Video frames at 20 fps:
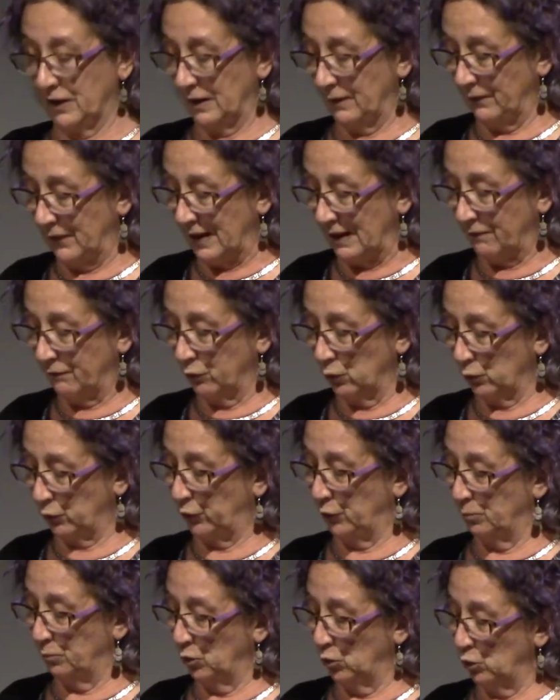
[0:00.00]
and therefore
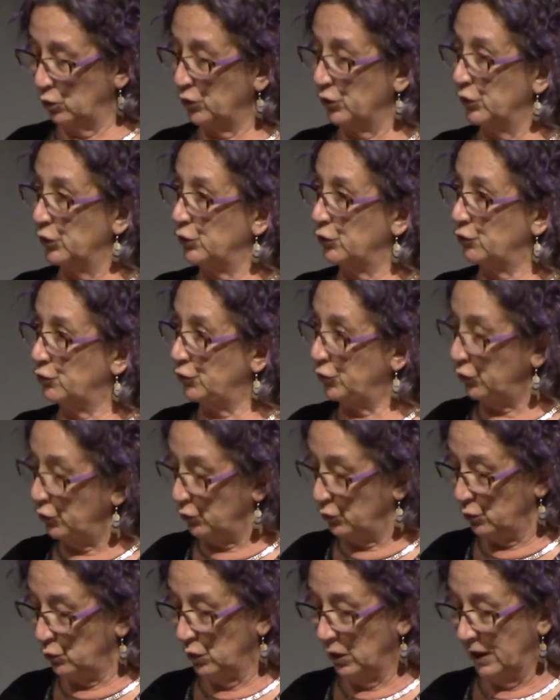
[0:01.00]
subordinate
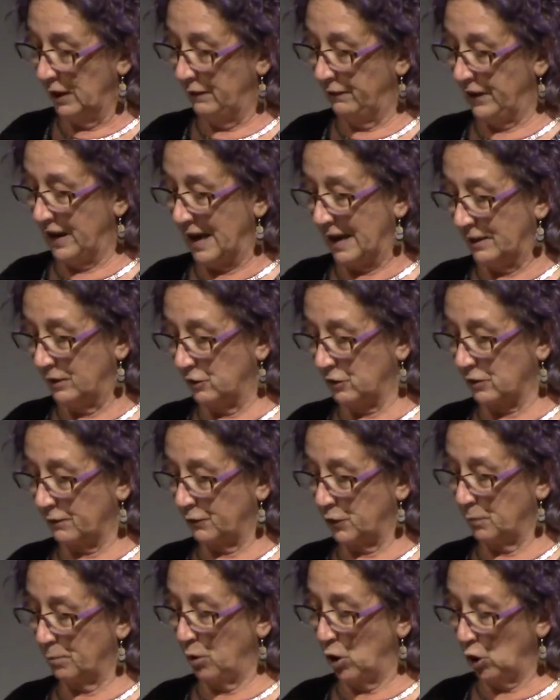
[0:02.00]
to, the ends of
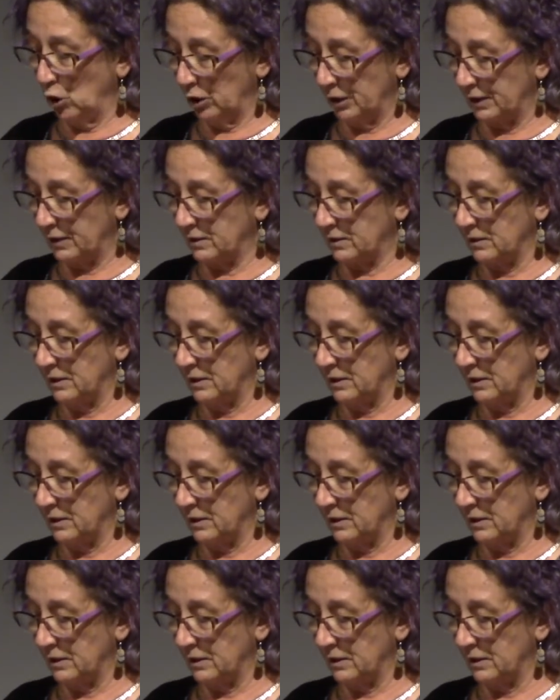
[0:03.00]
the polis.